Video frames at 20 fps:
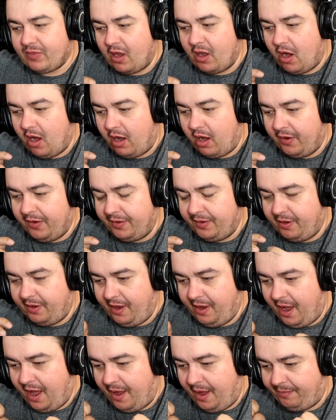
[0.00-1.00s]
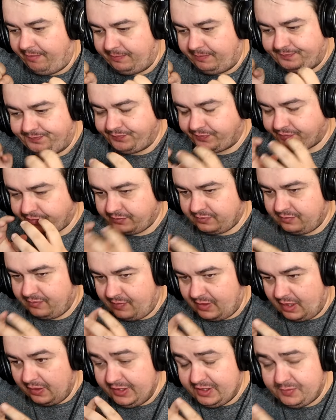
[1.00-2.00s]
on
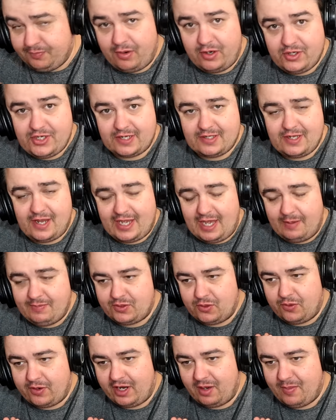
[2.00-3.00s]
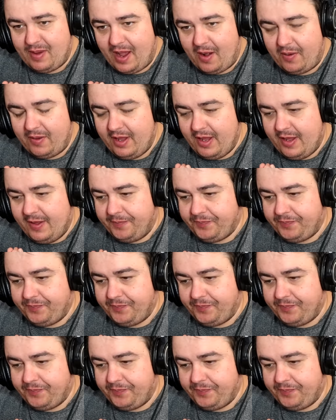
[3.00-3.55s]
this project I keep talking about.